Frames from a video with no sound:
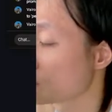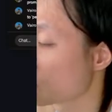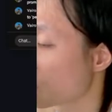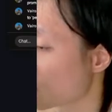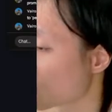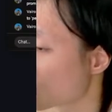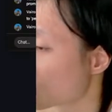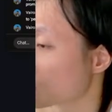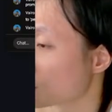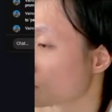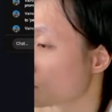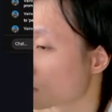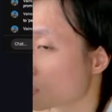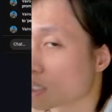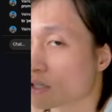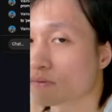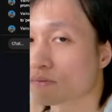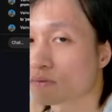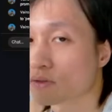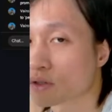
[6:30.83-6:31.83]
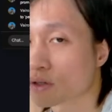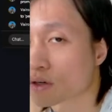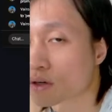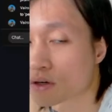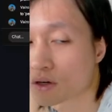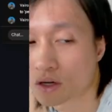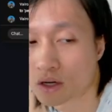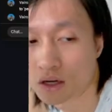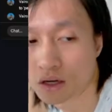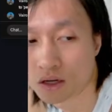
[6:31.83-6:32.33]
probably shouldn't give
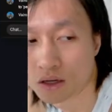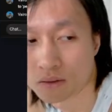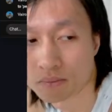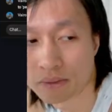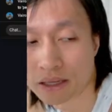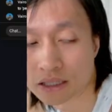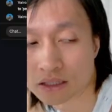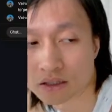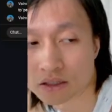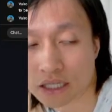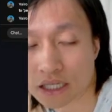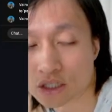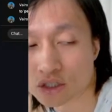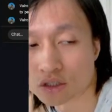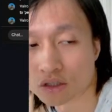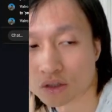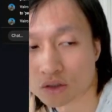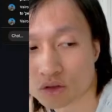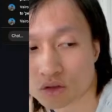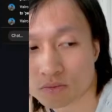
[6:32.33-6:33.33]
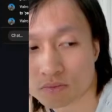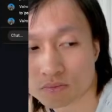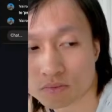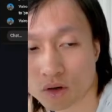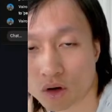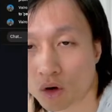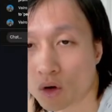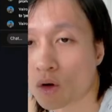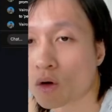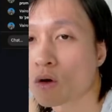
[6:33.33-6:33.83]
your main agent loop
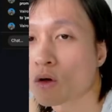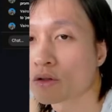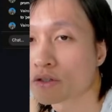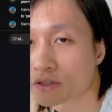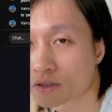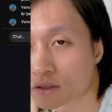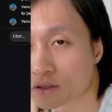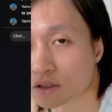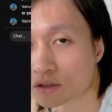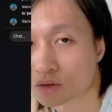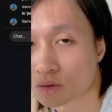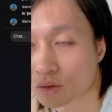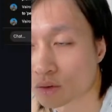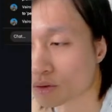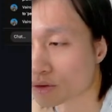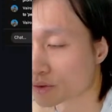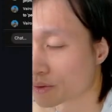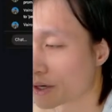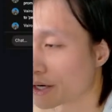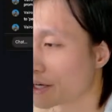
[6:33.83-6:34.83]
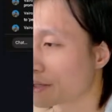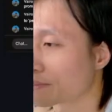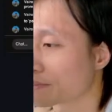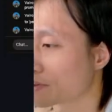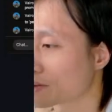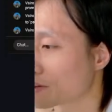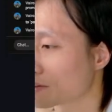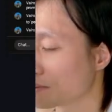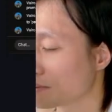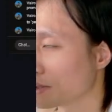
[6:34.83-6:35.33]
all the tools, right?
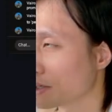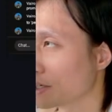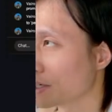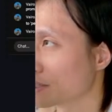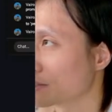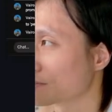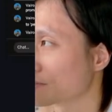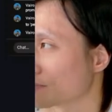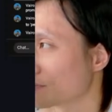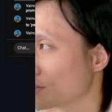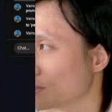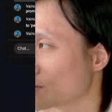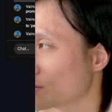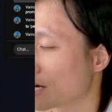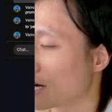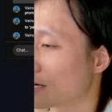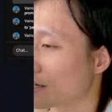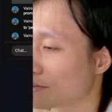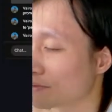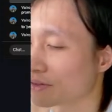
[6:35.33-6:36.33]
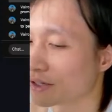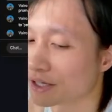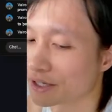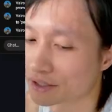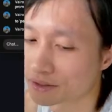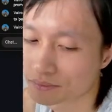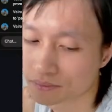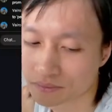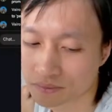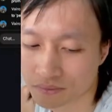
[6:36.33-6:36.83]
But you kind of
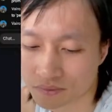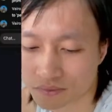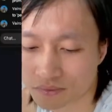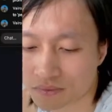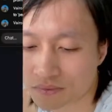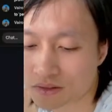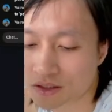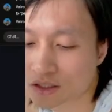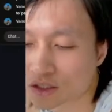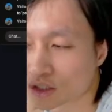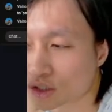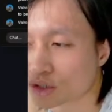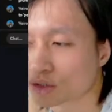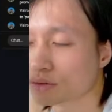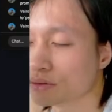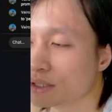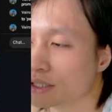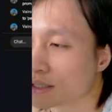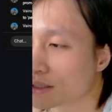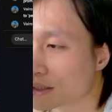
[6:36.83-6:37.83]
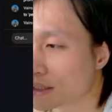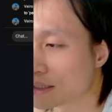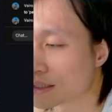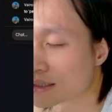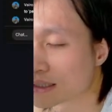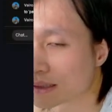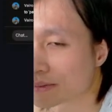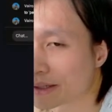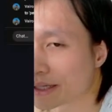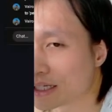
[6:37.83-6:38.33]
treat these
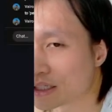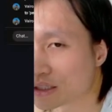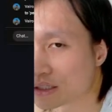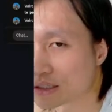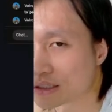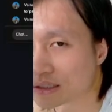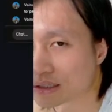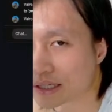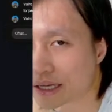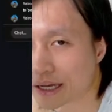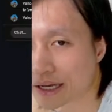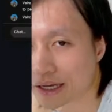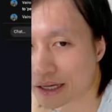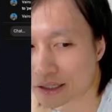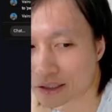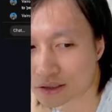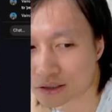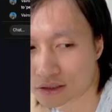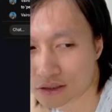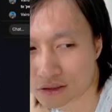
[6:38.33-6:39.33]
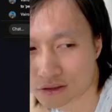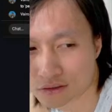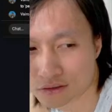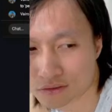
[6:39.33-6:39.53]
sub agents as